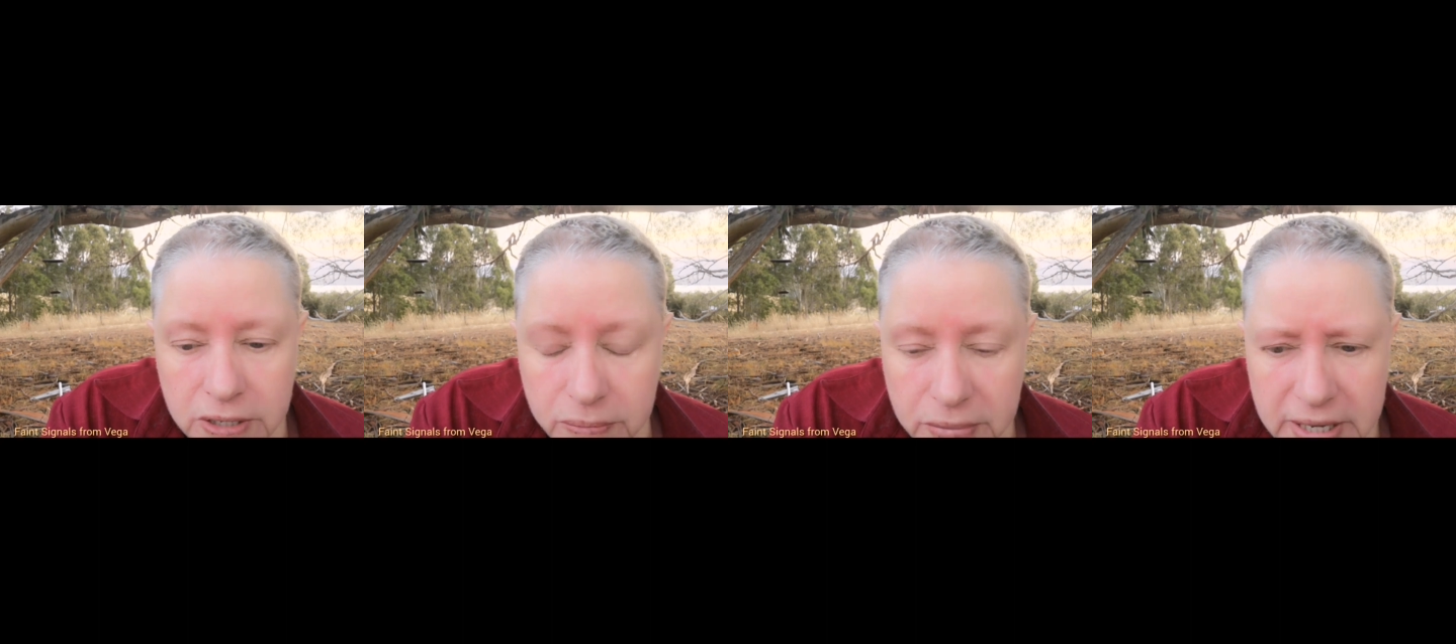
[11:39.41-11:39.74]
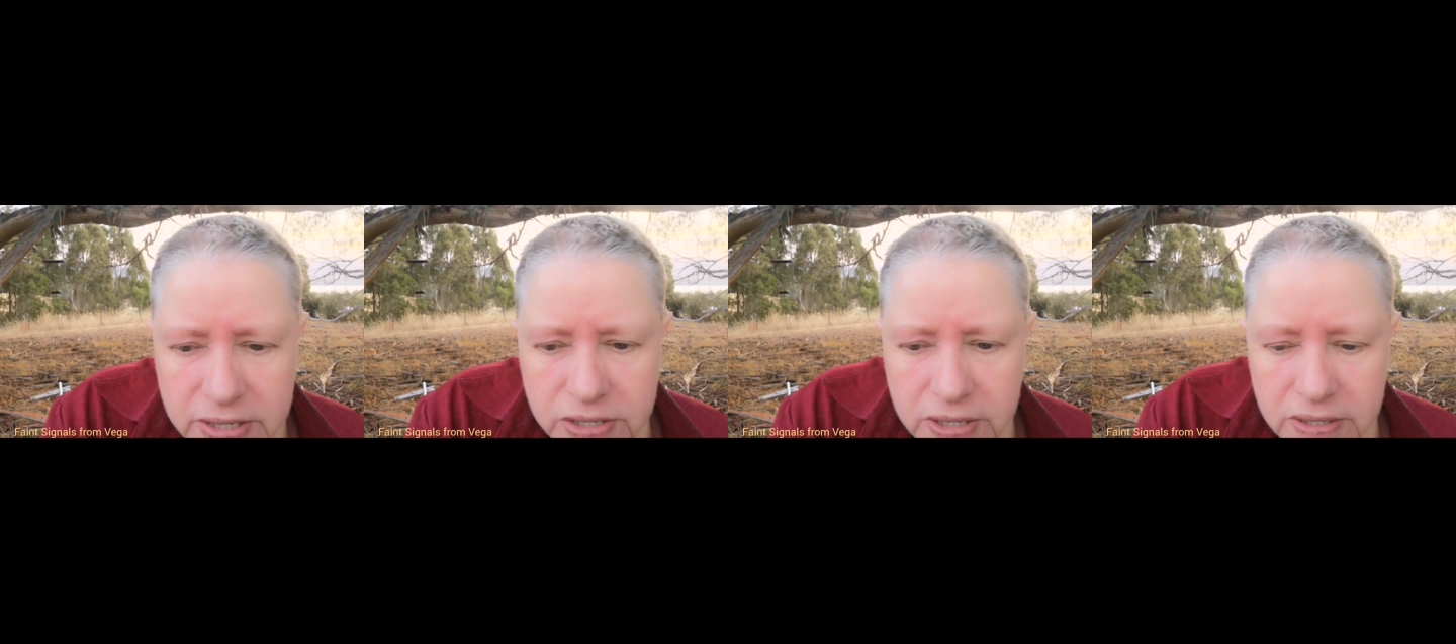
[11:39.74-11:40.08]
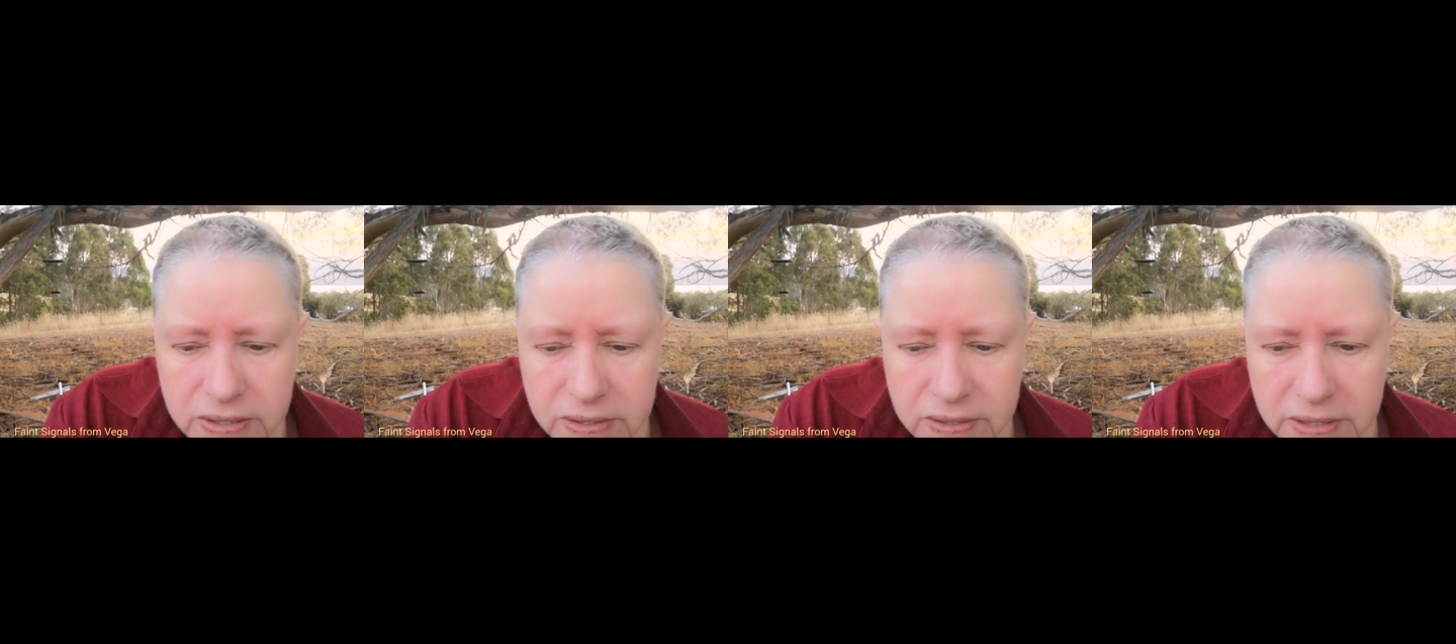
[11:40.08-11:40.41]

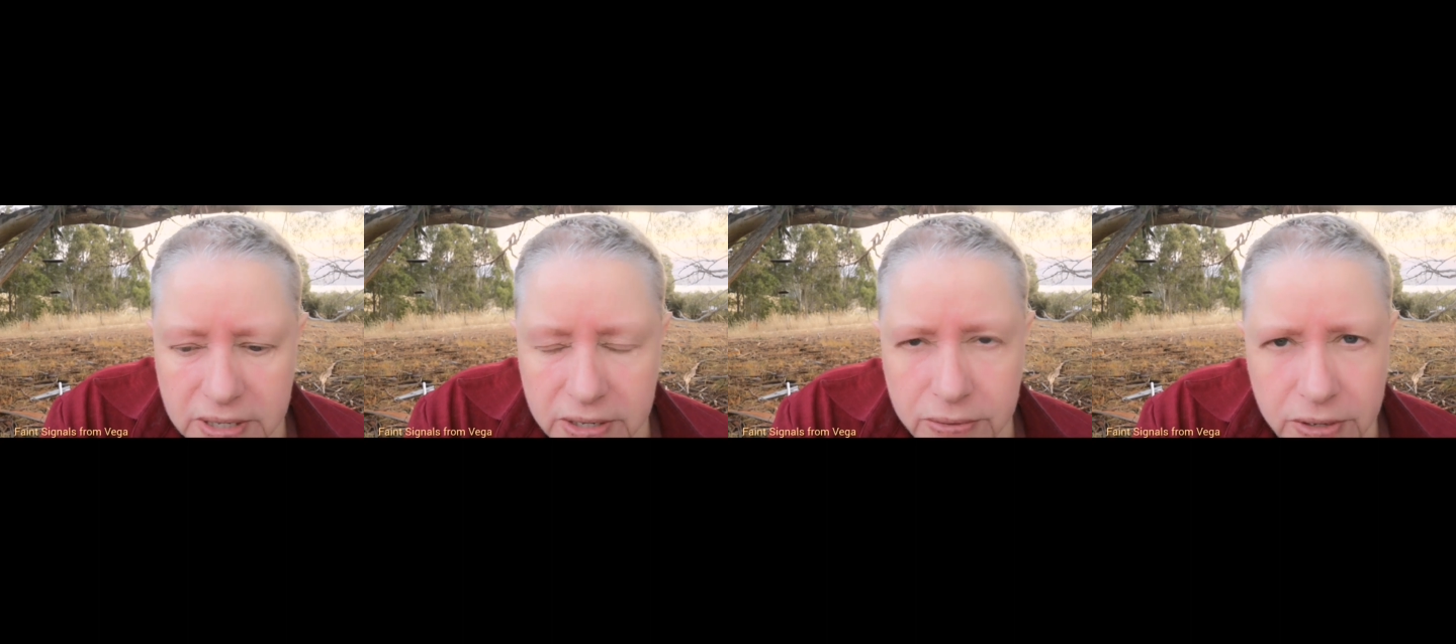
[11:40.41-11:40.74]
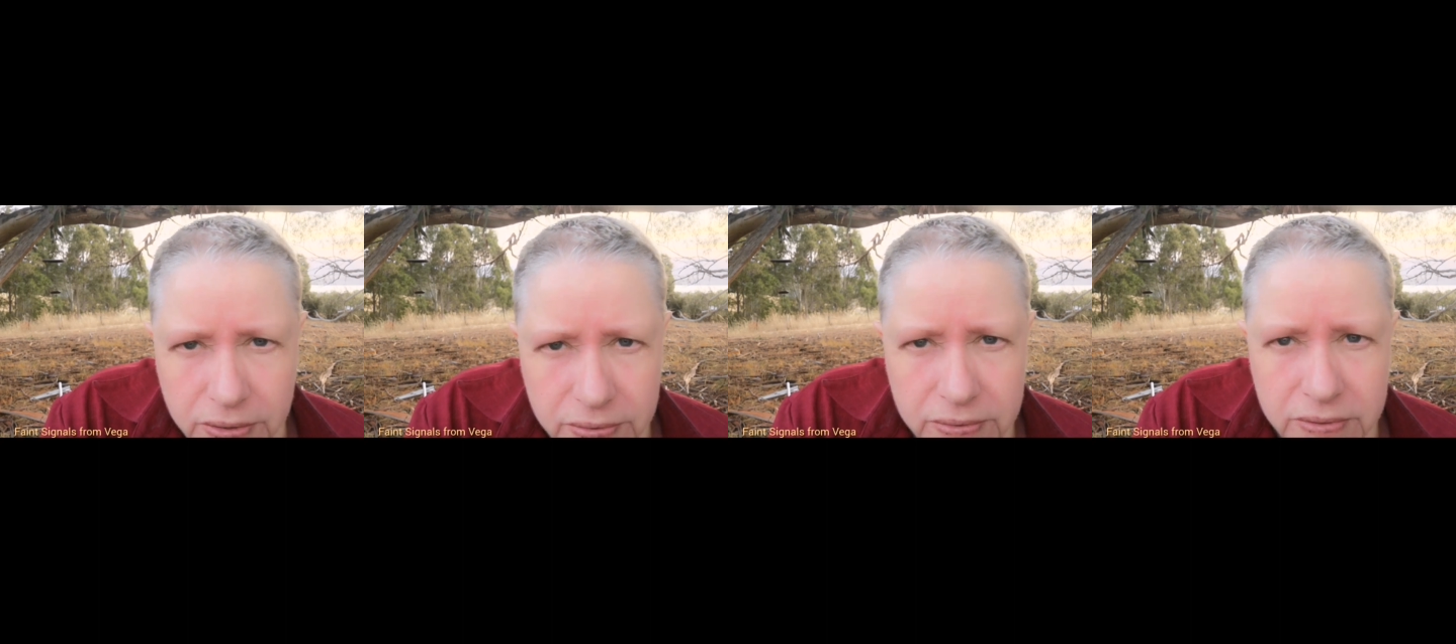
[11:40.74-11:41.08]
amazing hero.